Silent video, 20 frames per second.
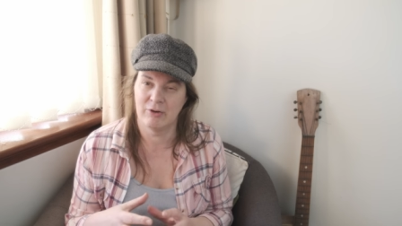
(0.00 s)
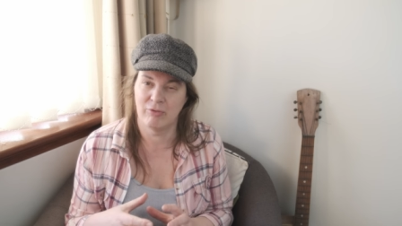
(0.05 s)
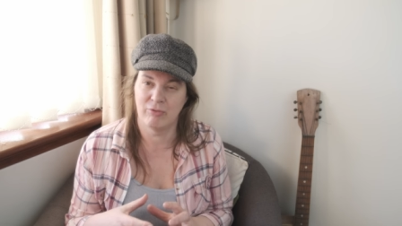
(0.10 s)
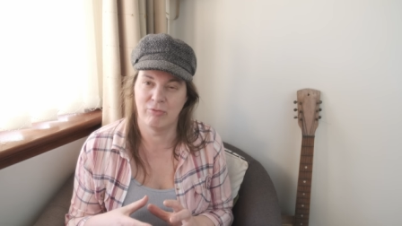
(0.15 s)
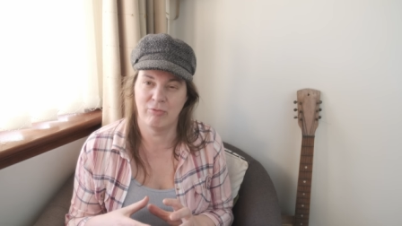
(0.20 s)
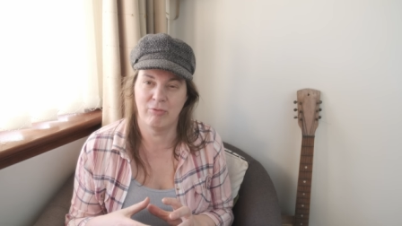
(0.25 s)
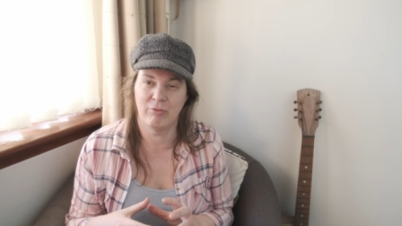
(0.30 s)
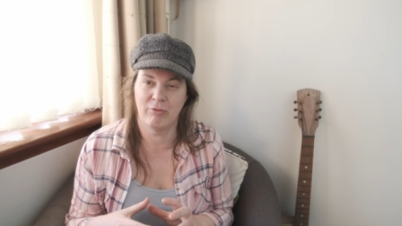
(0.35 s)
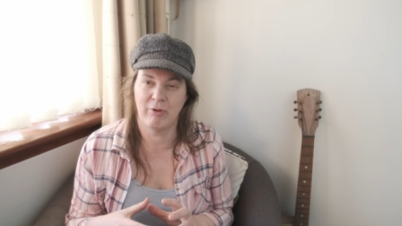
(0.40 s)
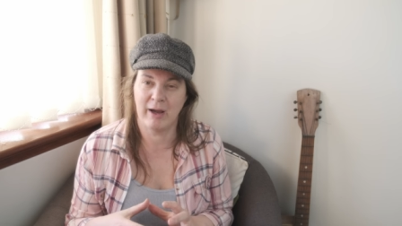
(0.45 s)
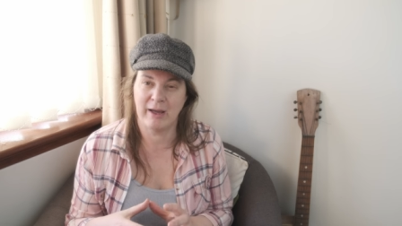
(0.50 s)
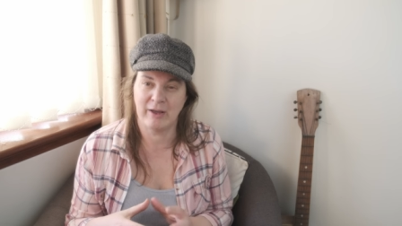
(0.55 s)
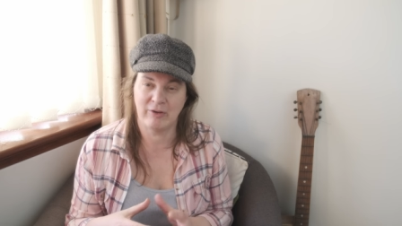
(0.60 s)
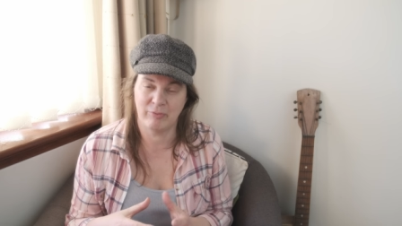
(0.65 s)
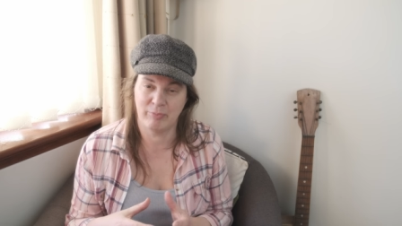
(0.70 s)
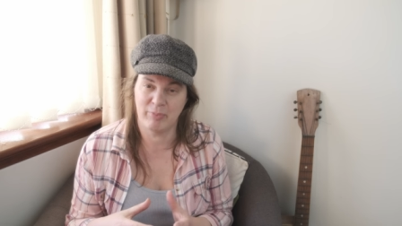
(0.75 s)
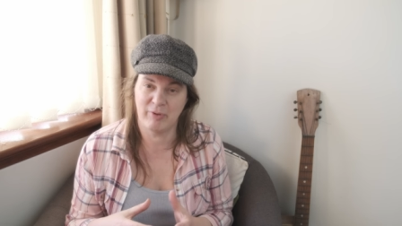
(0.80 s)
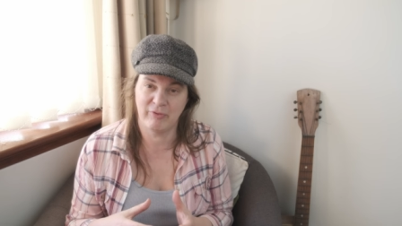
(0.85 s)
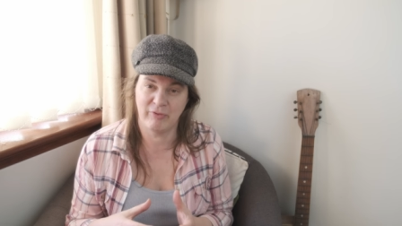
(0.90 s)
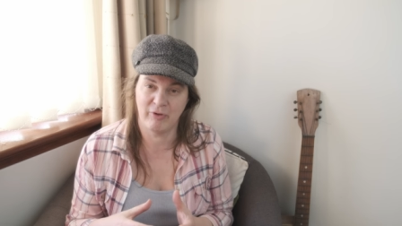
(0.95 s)

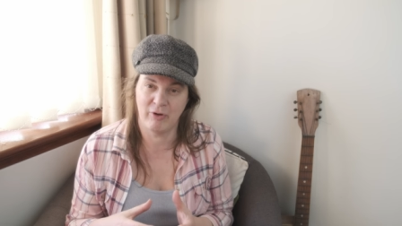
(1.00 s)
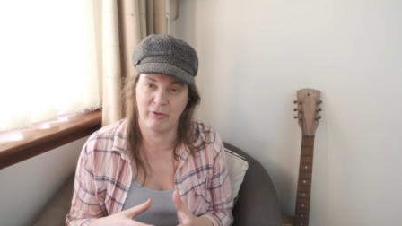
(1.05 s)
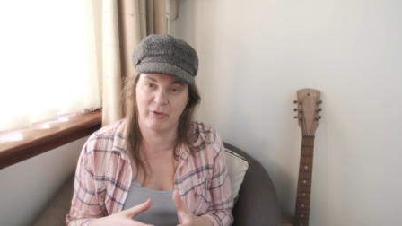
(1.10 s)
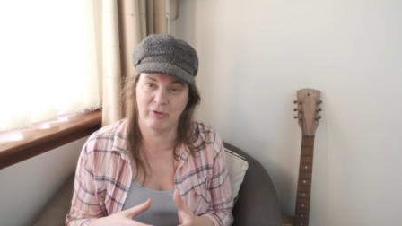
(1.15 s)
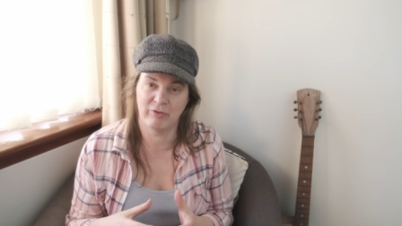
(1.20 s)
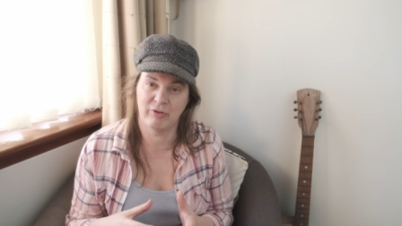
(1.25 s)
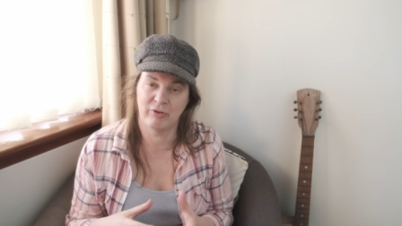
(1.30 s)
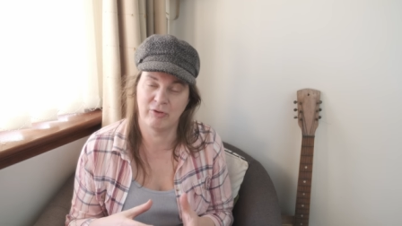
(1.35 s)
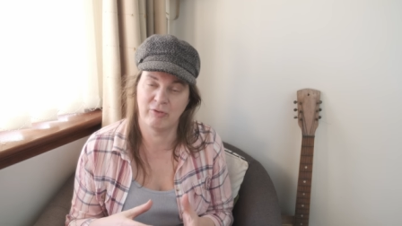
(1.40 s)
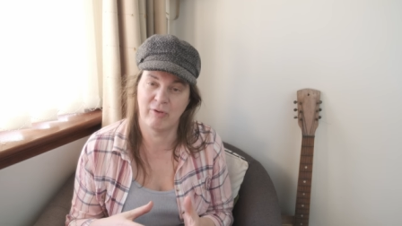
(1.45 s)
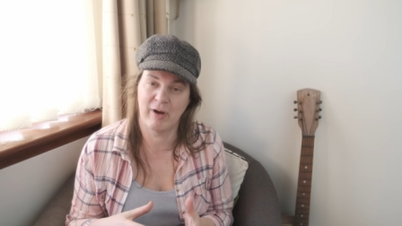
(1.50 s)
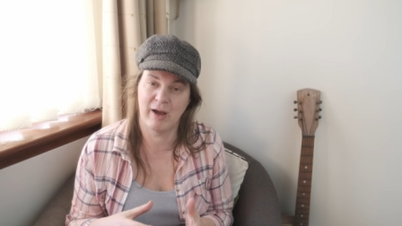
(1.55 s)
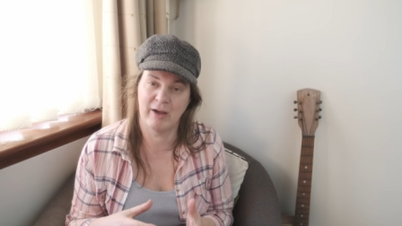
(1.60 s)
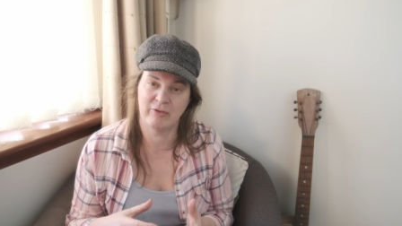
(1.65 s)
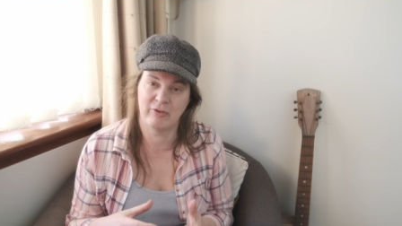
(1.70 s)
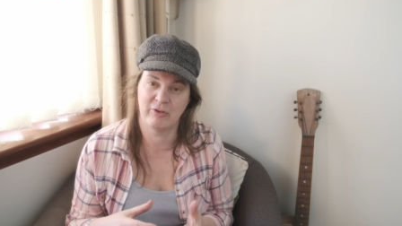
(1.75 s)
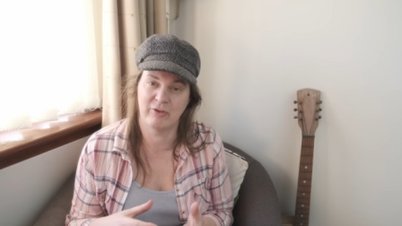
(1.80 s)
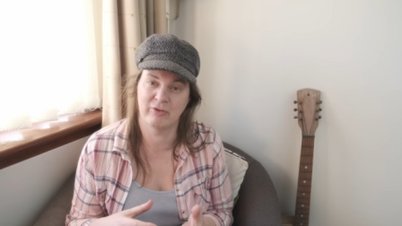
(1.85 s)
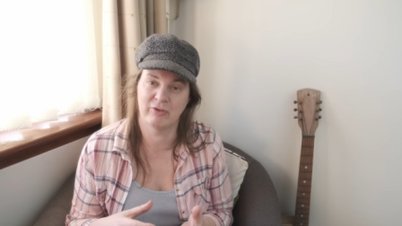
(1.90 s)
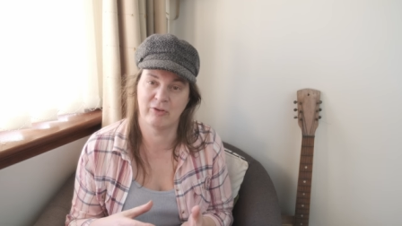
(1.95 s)
right before the
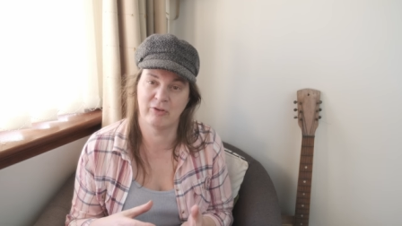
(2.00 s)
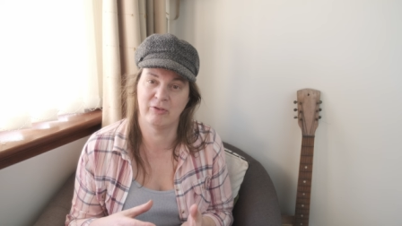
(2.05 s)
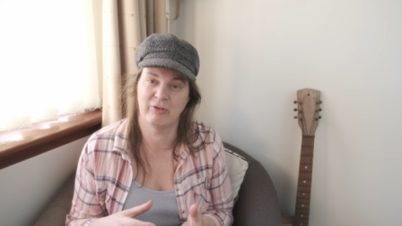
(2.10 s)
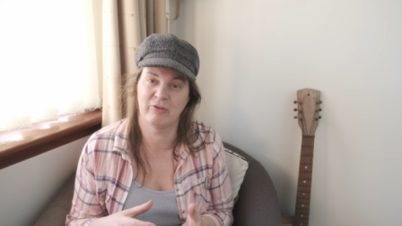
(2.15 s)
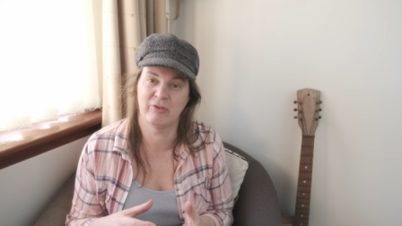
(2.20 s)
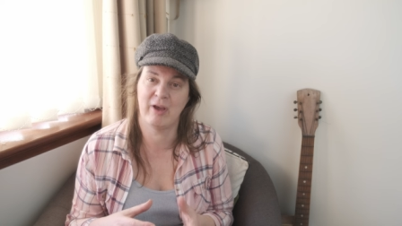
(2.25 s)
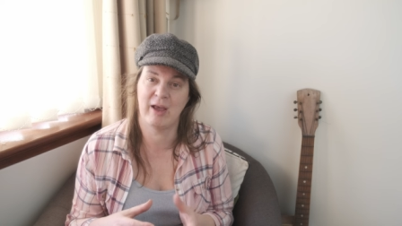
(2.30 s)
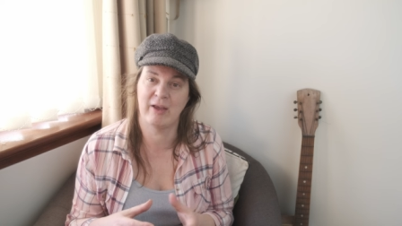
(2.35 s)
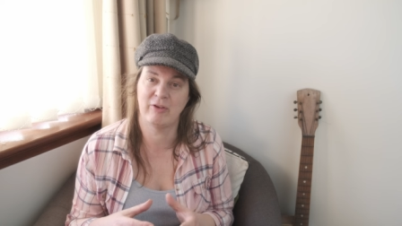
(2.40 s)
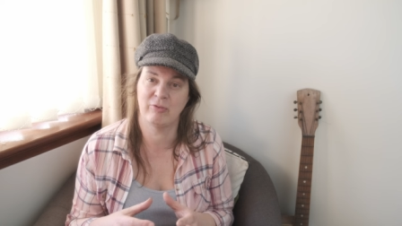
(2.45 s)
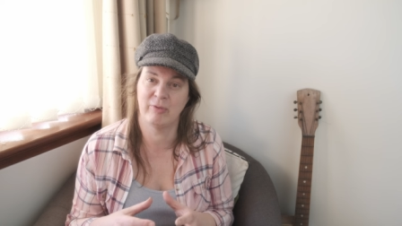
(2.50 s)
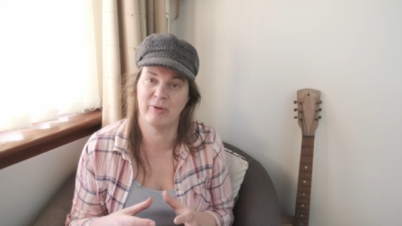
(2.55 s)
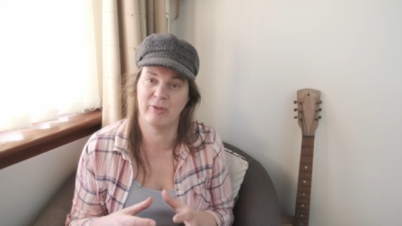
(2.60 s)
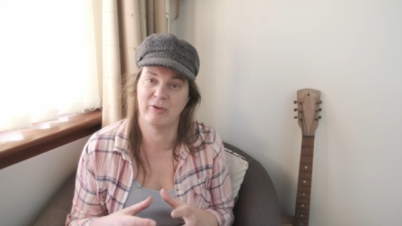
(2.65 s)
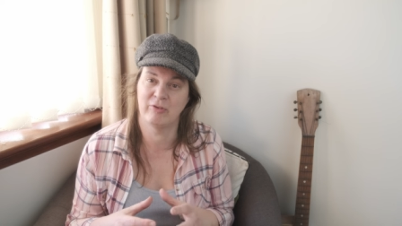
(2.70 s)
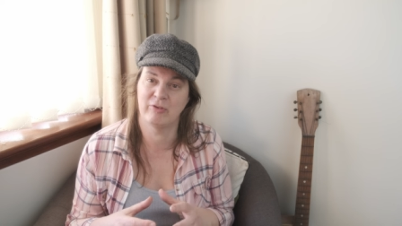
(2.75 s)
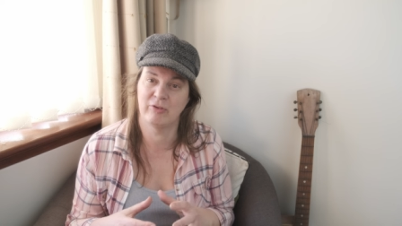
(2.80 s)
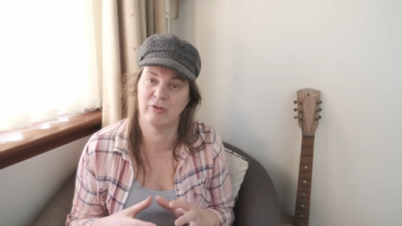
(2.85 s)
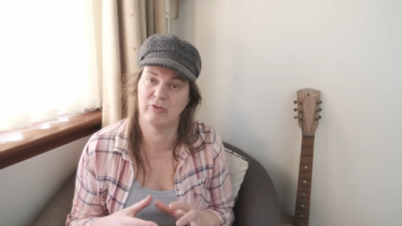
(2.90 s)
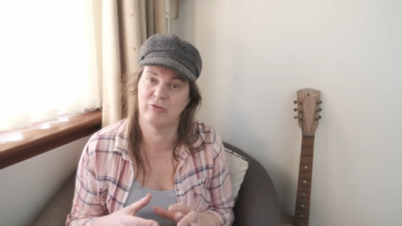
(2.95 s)
sunrise or the sunset when
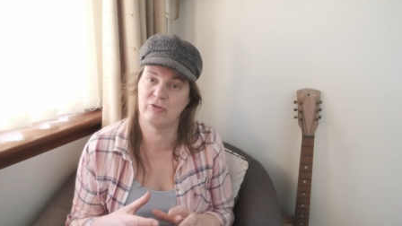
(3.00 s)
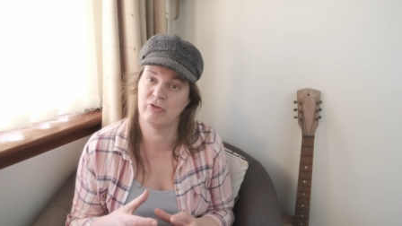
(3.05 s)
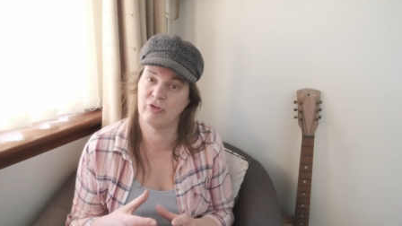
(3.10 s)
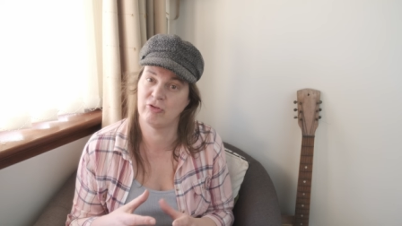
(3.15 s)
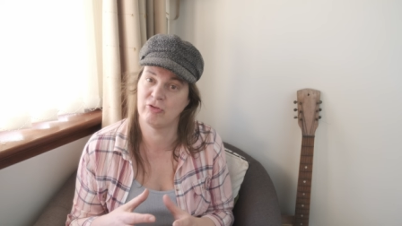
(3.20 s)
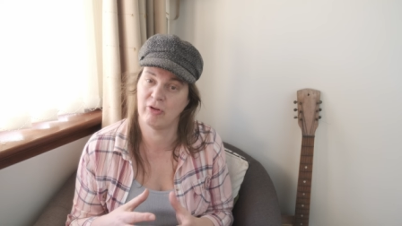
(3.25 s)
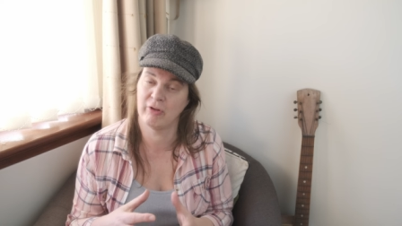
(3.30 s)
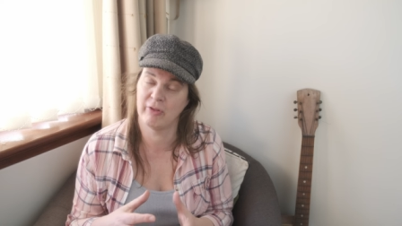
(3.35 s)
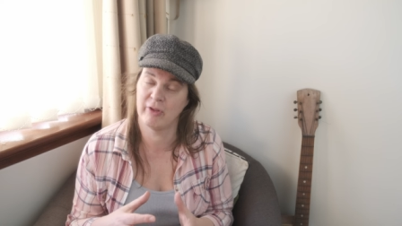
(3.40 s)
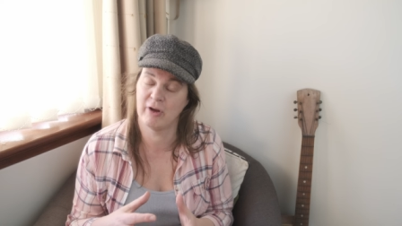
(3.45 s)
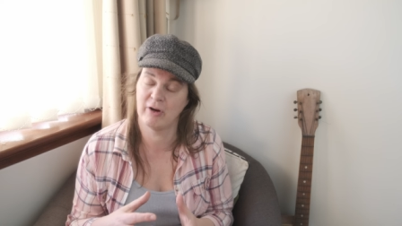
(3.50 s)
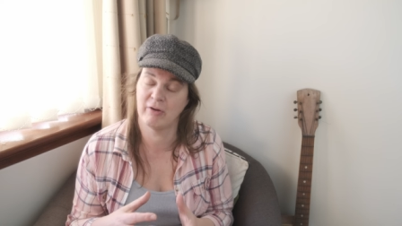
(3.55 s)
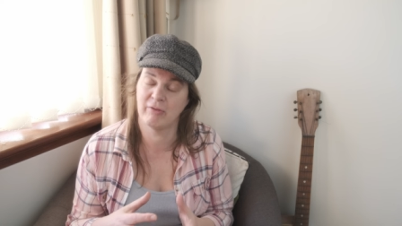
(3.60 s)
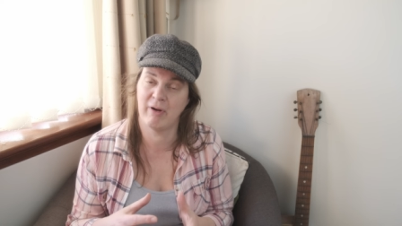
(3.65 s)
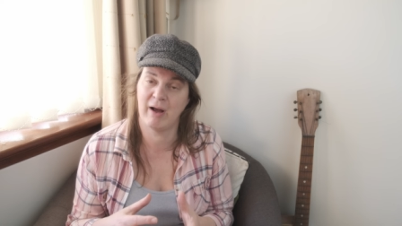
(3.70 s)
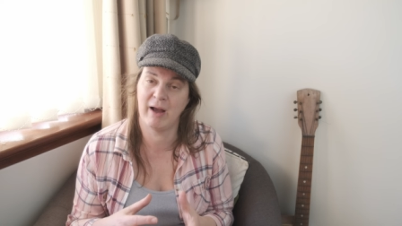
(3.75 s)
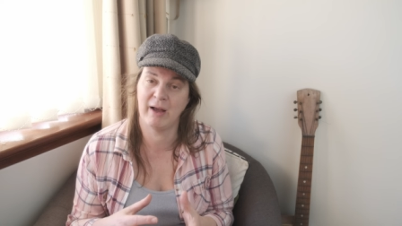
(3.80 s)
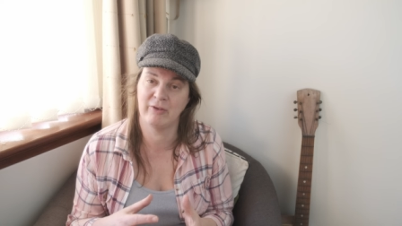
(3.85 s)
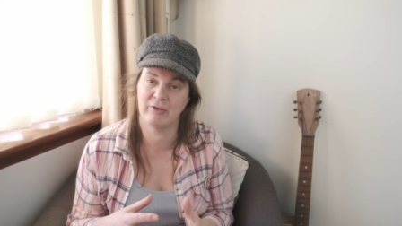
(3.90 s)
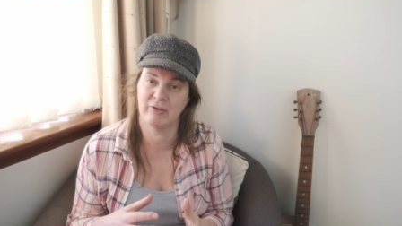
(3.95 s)
the sun's just on the
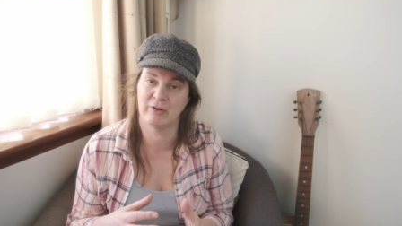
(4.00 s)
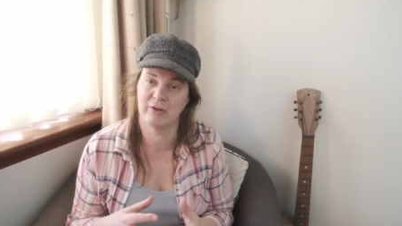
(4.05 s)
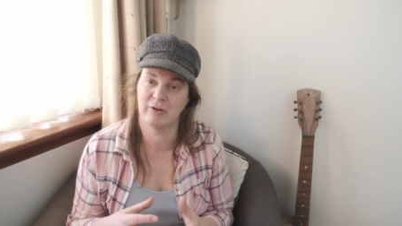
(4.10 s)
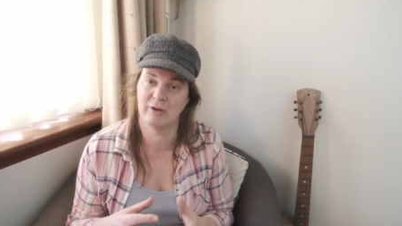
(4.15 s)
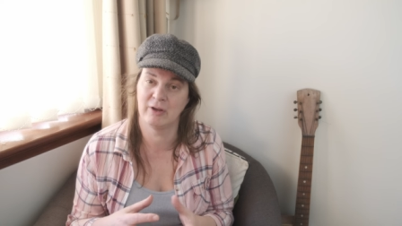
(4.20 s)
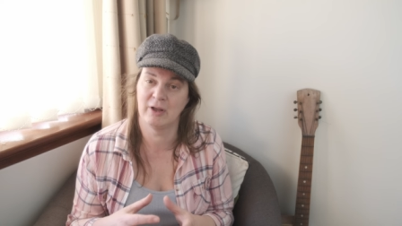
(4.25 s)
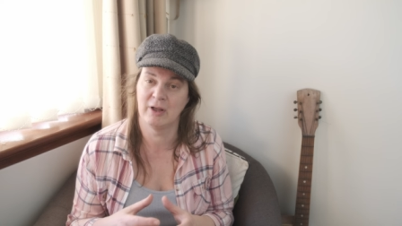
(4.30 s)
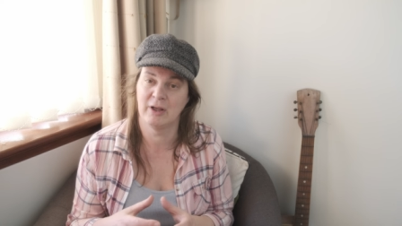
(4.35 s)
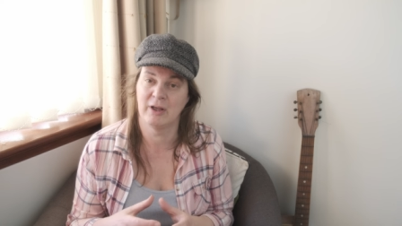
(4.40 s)
horizon,